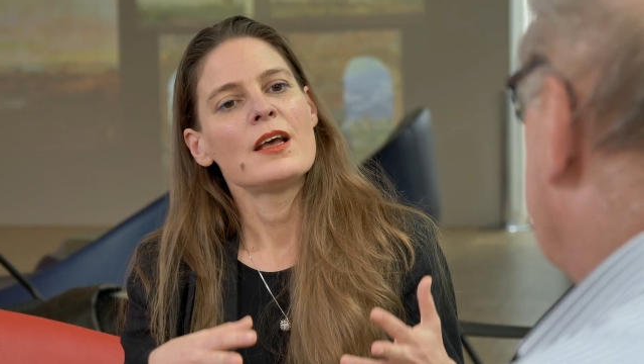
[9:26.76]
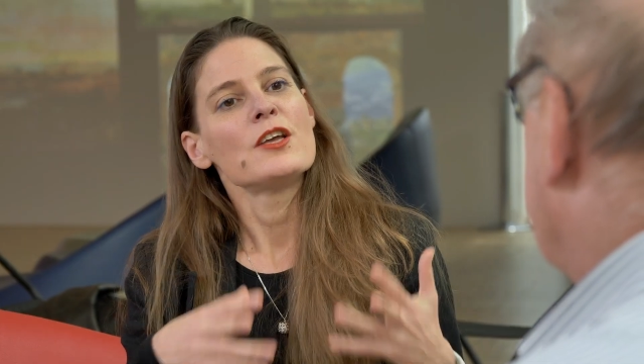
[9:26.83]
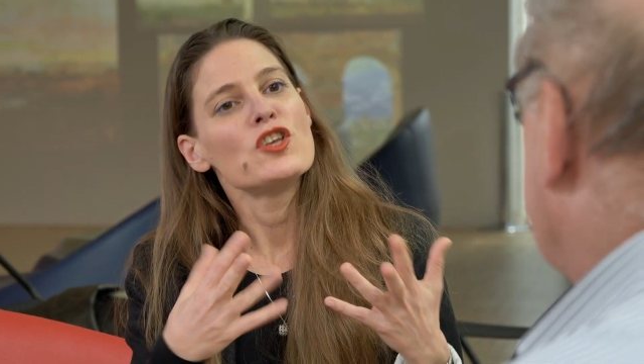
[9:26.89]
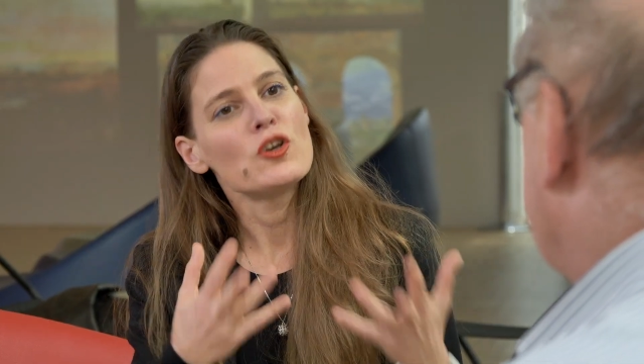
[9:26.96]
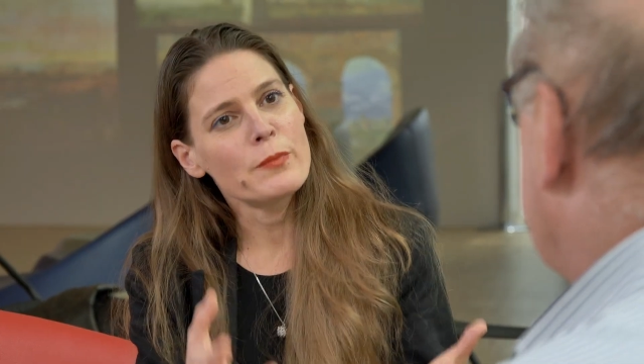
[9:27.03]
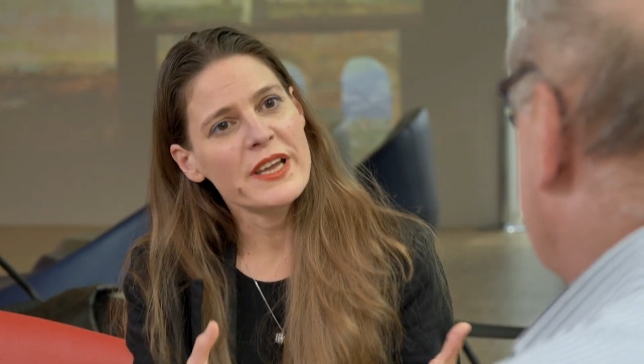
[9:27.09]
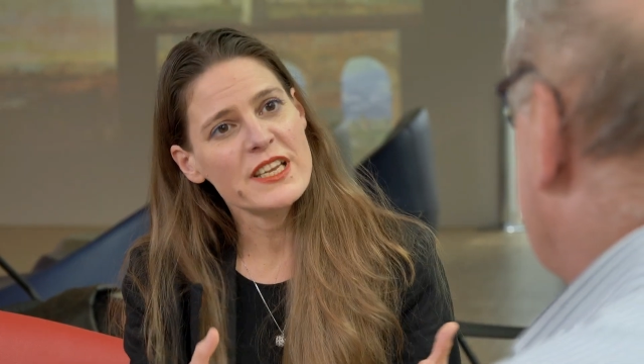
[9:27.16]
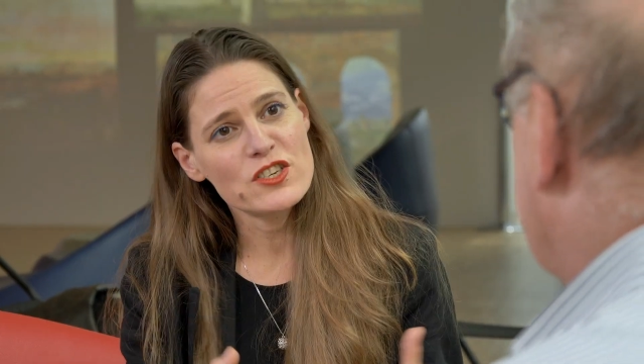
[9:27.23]

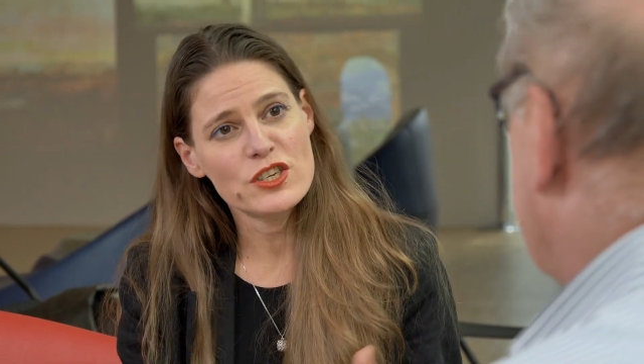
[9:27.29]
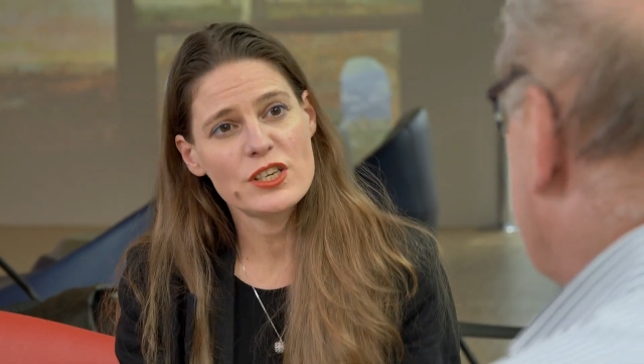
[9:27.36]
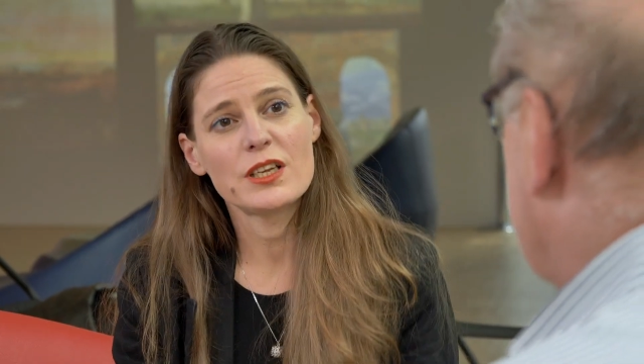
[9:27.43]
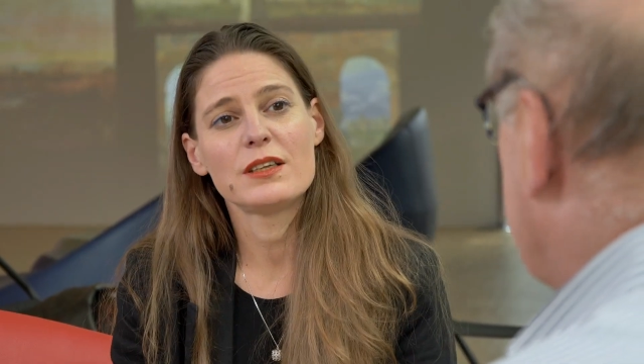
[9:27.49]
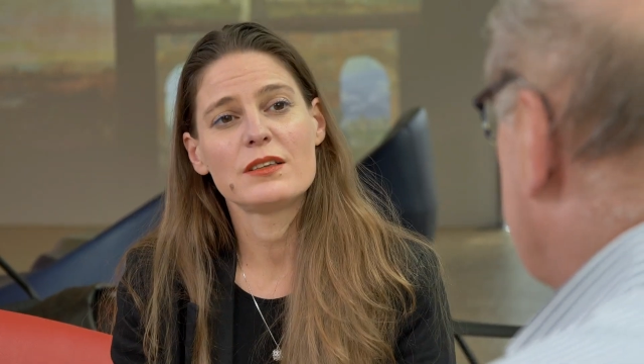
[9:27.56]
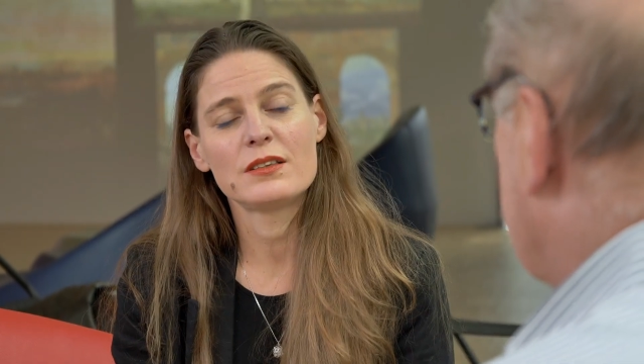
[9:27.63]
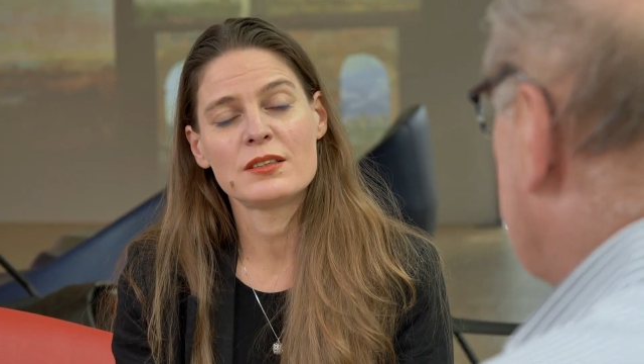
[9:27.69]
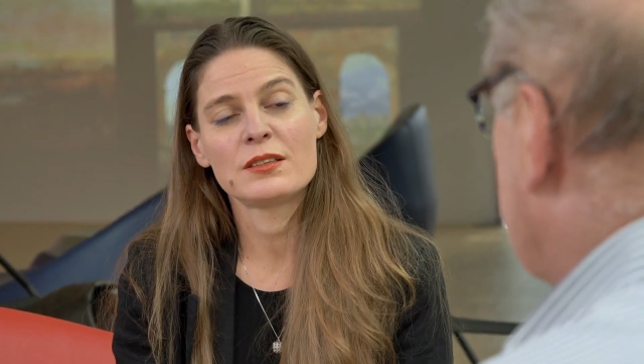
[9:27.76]
You
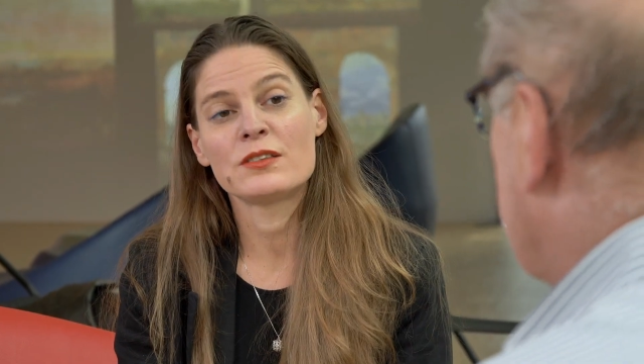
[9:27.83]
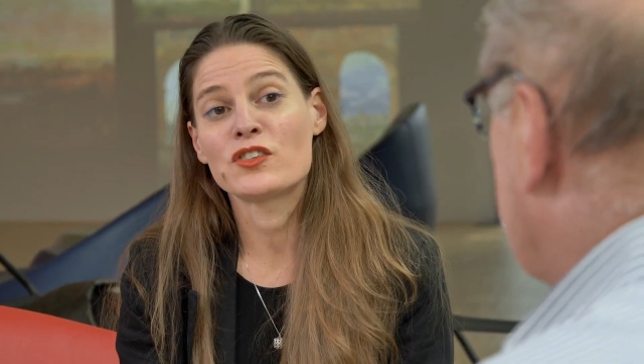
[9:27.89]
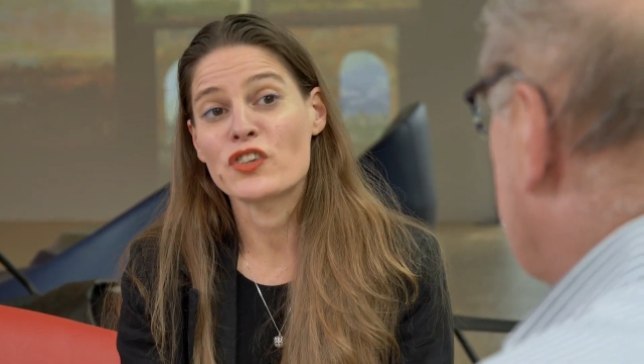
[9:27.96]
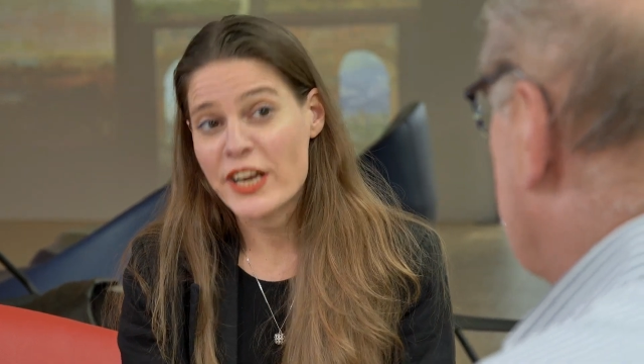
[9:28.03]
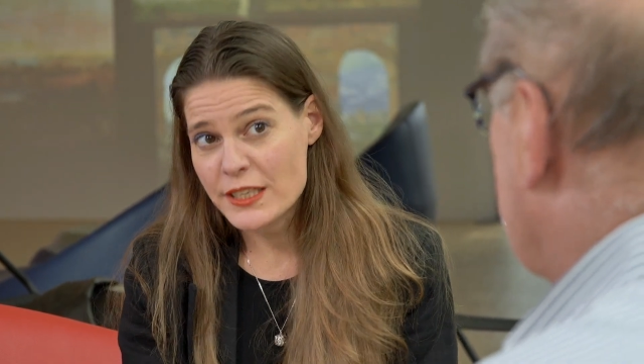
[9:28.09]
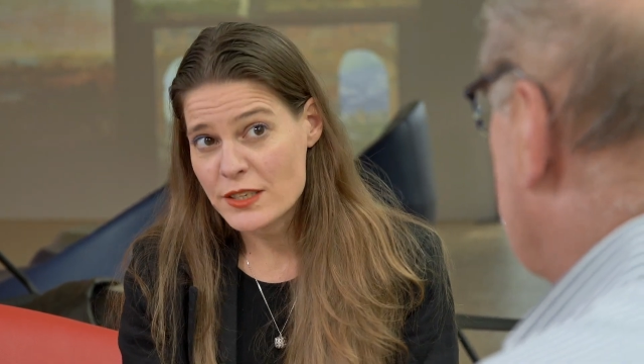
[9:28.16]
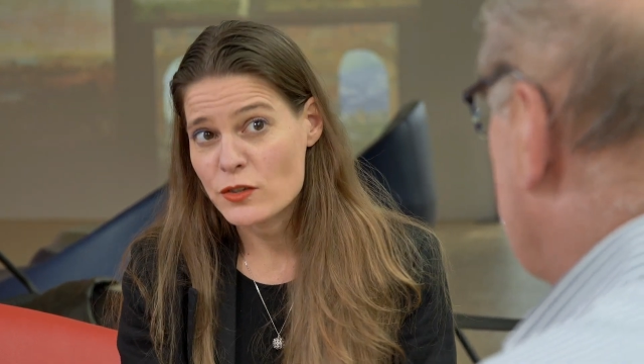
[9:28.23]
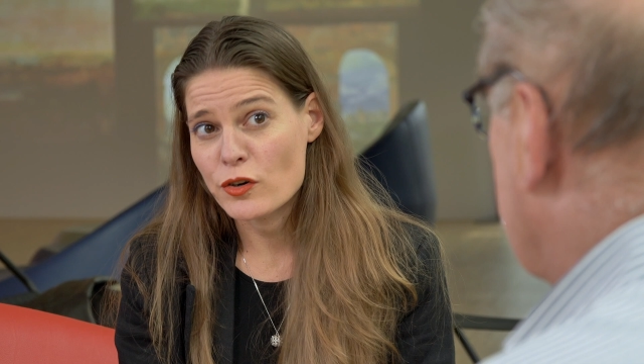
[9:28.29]
mentioned
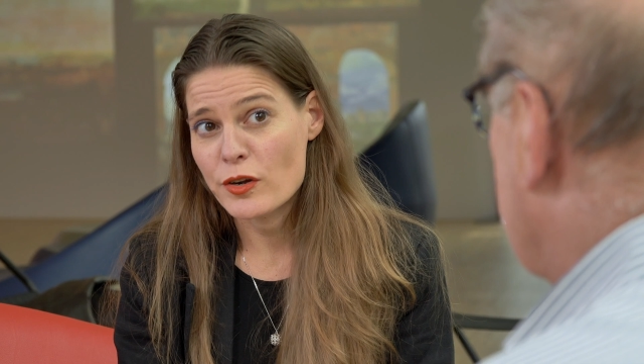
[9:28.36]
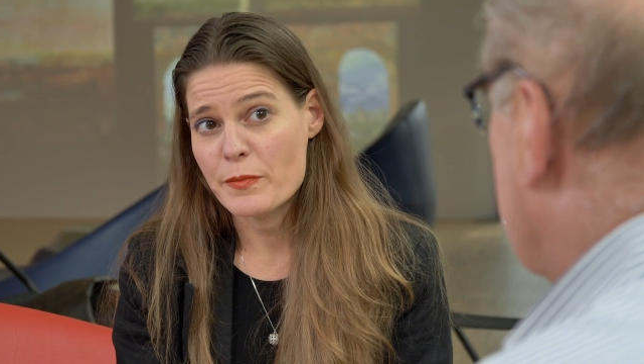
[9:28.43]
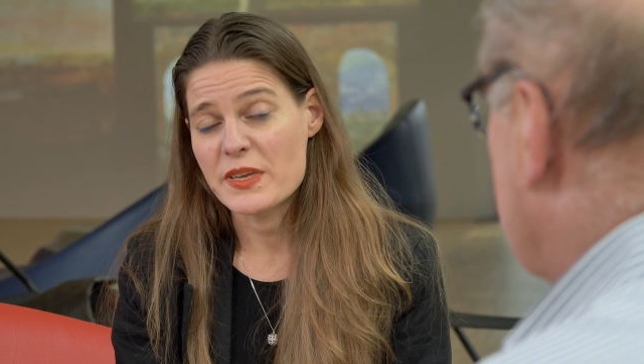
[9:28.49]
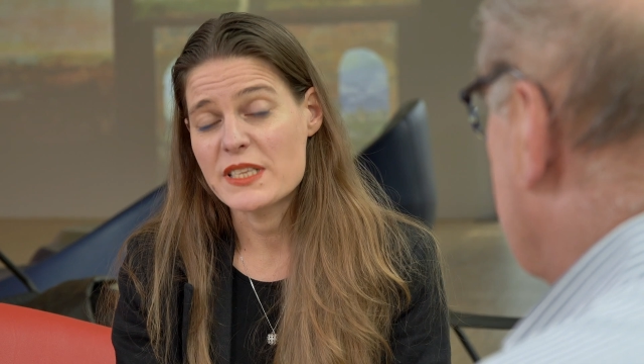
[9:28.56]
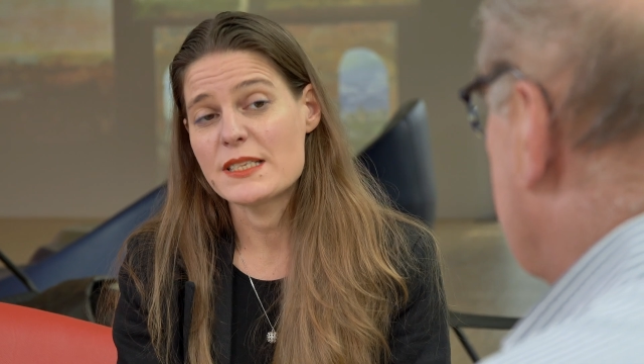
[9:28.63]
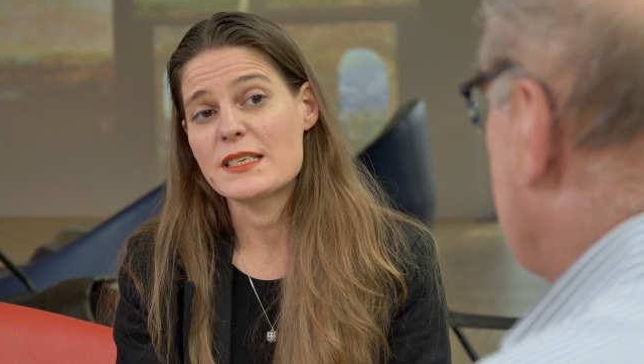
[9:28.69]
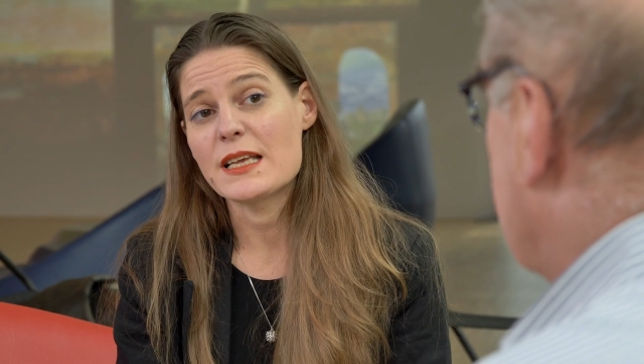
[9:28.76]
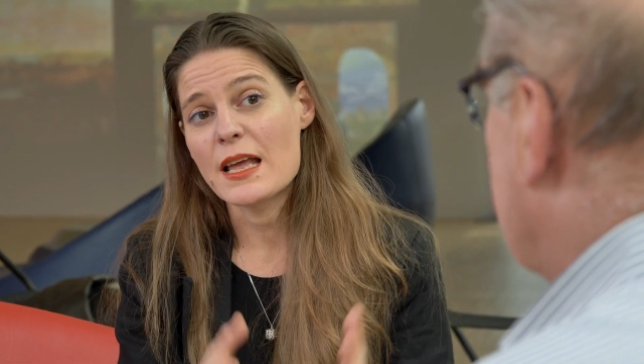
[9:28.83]
trade
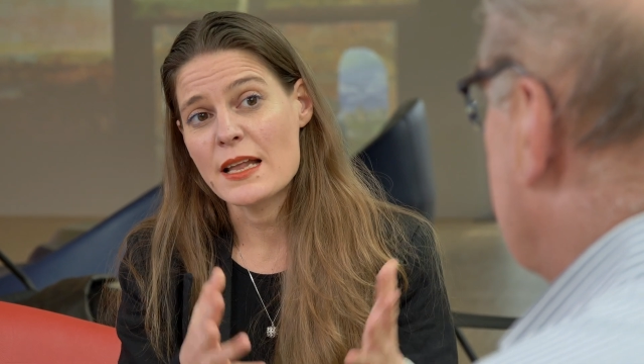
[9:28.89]
agreements,